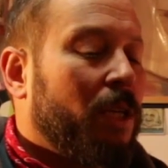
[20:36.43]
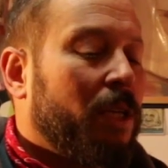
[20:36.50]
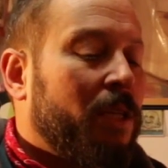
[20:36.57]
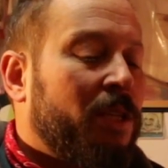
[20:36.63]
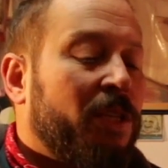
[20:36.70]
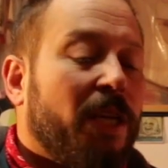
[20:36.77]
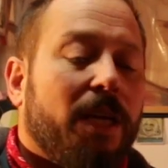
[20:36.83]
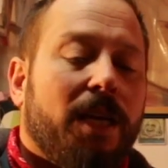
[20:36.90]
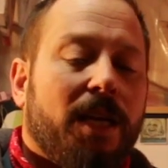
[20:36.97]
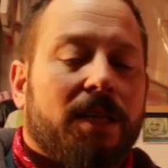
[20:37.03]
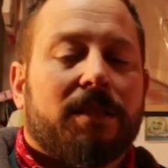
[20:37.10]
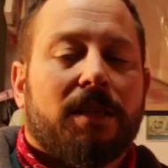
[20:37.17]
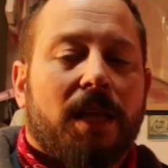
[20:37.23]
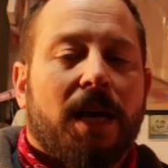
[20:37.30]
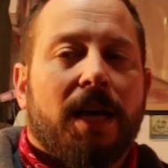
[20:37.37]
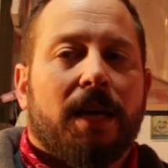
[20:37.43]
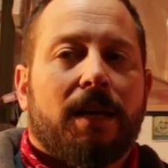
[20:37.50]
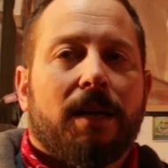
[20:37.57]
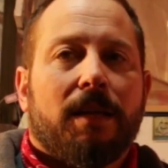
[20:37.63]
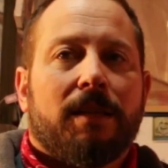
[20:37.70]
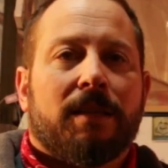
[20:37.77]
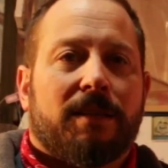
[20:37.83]
She is like
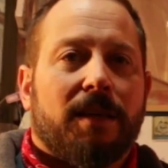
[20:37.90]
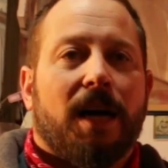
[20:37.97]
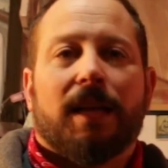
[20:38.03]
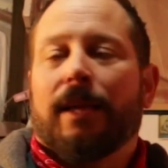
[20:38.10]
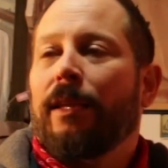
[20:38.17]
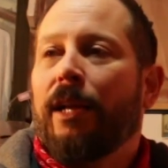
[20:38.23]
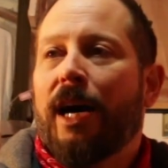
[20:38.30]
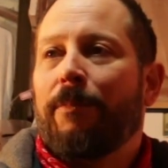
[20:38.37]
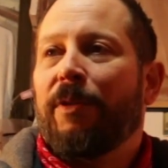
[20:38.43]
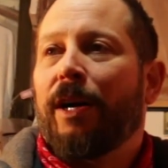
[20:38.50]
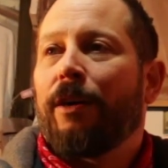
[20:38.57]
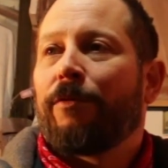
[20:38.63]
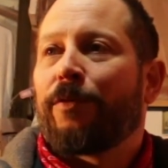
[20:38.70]
the Dalai Lama